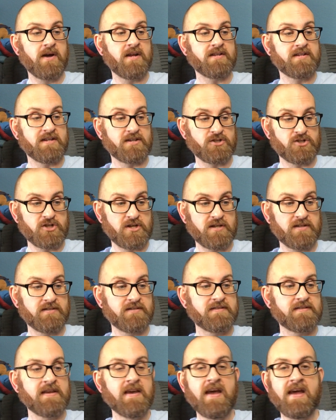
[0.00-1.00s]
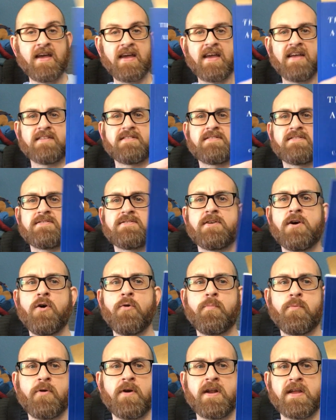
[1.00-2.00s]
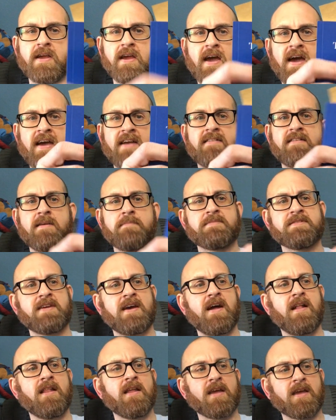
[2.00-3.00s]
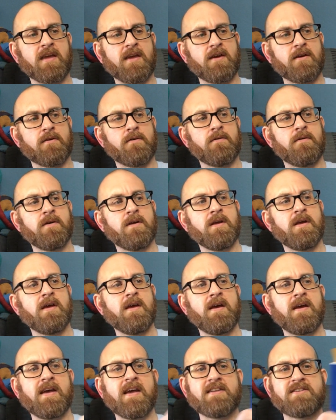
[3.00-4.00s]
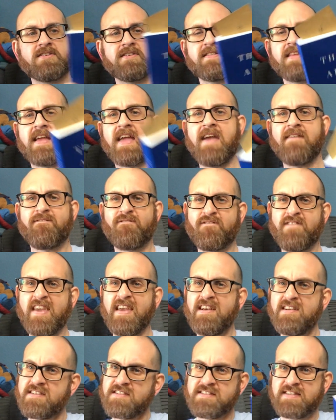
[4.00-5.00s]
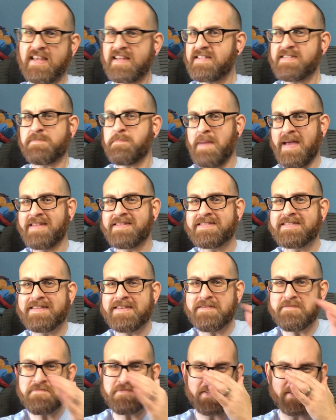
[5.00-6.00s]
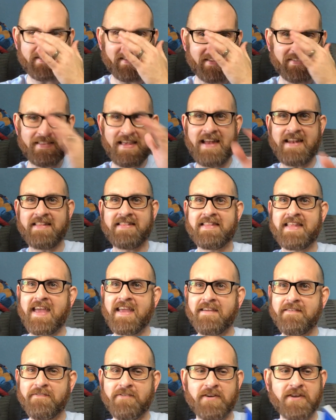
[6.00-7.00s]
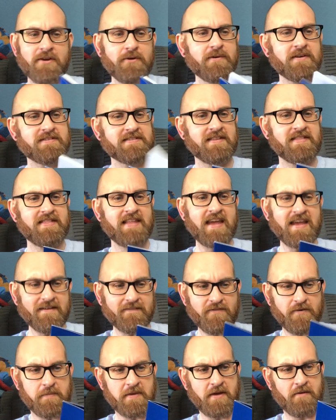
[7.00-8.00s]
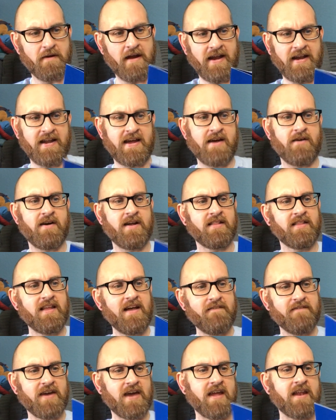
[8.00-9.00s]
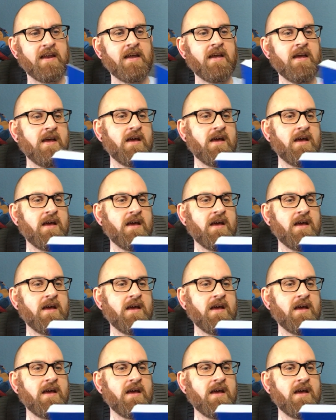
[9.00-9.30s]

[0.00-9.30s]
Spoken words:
Editions. It's so pretty, guys. I'm telling you. It's just like, it feels expensive. Is that a thing for you? It's a thing for me right now. I love it.